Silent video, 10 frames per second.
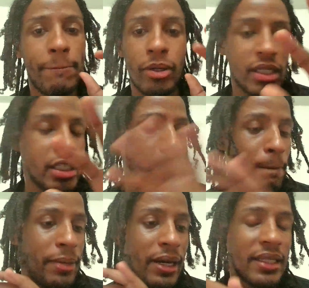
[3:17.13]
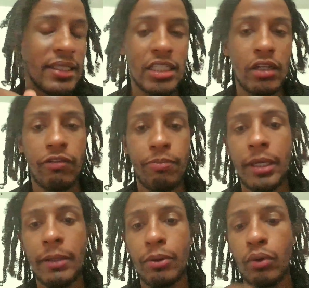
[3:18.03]
But there's plenty of
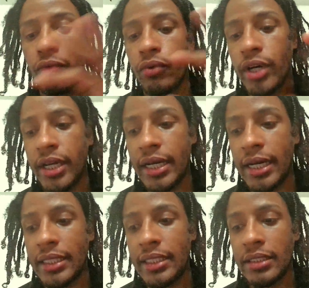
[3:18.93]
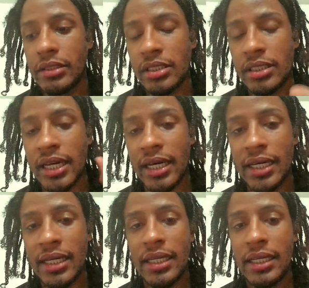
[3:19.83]
people with great ideas that